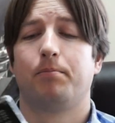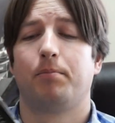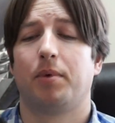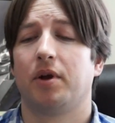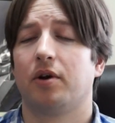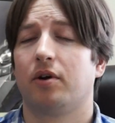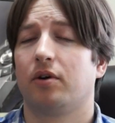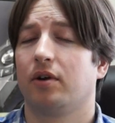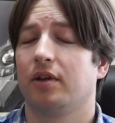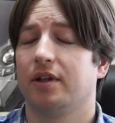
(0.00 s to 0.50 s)

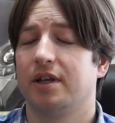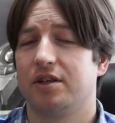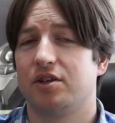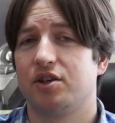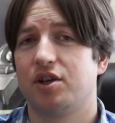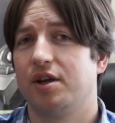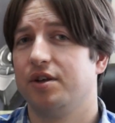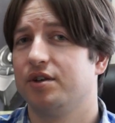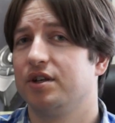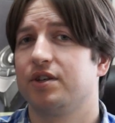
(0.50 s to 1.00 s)
barely
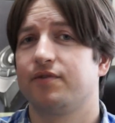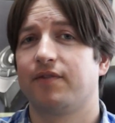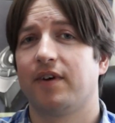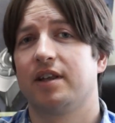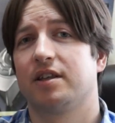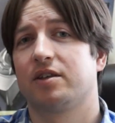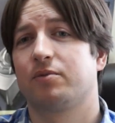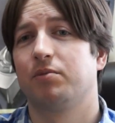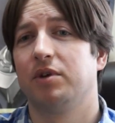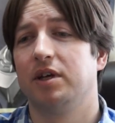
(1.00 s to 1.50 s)
changes
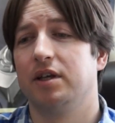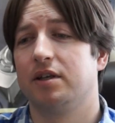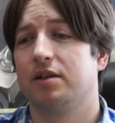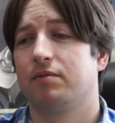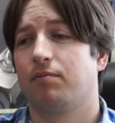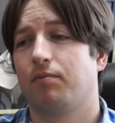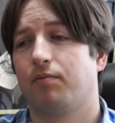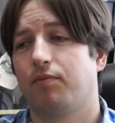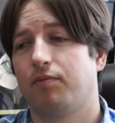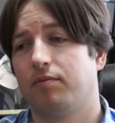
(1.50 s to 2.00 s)
fan speed
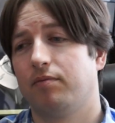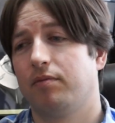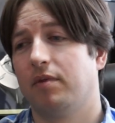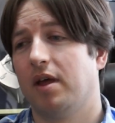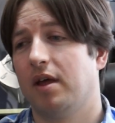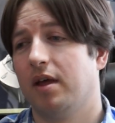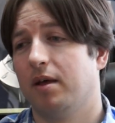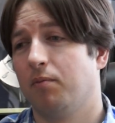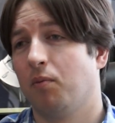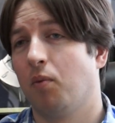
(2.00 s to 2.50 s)

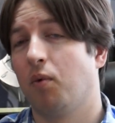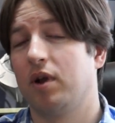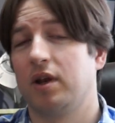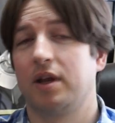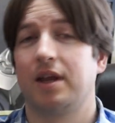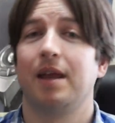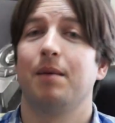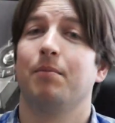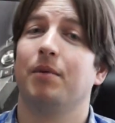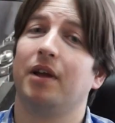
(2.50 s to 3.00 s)

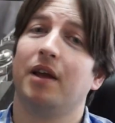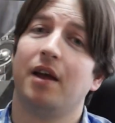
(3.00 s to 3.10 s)
when gaming.